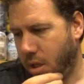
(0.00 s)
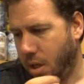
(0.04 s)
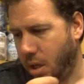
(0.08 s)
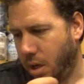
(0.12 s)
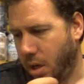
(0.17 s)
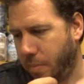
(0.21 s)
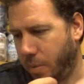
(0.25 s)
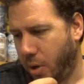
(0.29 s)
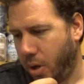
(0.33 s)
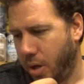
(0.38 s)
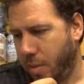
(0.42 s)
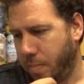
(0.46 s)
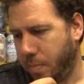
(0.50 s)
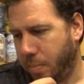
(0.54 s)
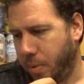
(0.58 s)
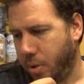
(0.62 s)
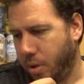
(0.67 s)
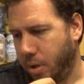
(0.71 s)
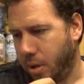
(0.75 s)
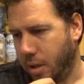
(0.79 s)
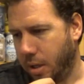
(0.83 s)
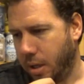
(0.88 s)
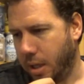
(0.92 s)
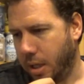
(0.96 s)
I might
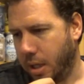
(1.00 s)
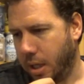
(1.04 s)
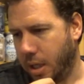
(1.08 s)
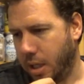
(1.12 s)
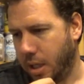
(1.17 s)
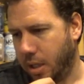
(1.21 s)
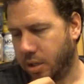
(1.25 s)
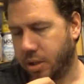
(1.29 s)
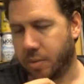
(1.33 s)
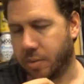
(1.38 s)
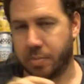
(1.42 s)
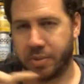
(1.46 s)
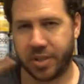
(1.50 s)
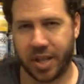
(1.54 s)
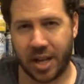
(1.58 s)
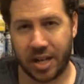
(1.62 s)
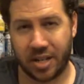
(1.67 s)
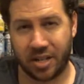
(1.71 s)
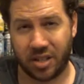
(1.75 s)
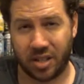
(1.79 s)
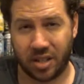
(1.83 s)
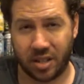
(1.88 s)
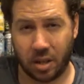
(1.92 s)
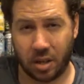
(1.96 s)
put some
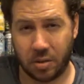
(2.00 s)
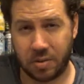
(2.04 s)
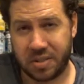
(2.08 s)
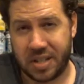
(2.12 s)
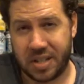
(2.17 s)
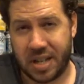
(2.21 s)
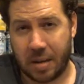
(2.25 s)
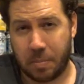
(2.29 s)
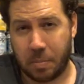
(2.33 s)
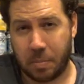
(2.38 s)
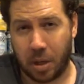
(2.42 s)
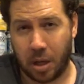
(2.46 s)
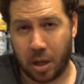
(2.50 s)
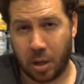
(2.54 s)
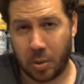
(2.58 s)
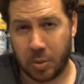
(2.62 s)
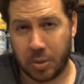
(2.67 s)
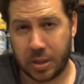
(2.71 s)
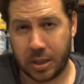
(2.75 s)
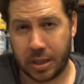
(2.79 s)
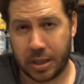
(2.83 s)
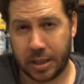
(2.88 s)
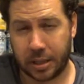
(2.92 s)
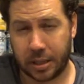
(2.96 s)
tasting notes down below
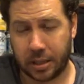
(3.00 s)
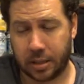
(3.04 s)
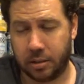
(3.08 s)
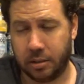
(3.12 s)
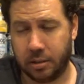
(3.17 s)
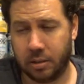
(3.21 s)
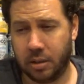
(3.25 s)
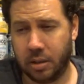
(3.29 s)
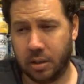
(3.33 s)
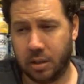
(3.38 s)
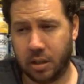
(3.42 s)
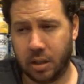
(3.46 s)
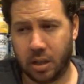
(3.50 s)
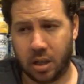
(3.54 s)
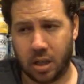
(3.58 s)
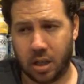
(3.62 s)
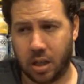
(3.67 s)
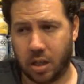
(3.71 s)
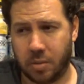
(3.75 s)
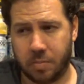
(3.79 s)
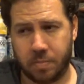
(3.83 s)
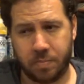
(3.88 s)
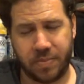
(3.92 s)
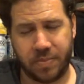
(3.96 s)
in the link
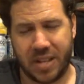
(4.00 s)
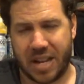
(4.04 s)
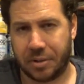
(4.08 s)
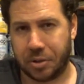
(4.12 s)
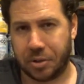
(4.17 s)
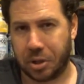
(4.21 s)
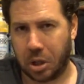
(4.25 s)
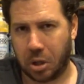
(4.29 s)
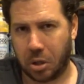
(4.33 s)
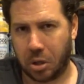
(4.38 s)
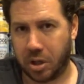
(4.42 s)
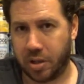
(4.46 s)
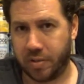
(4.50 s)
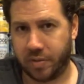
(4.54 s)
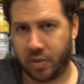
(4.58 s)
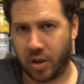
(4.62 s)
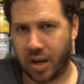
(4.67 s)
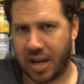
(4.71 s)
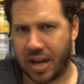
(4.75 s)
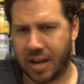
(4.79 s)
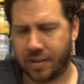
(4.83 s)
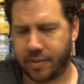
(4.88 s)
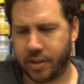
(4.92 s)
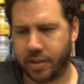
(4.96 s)
down the line if
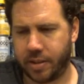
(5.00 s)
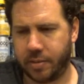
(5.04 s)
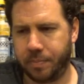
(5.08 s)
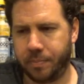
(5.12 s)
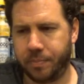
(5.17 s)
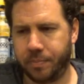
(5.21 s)
I have it.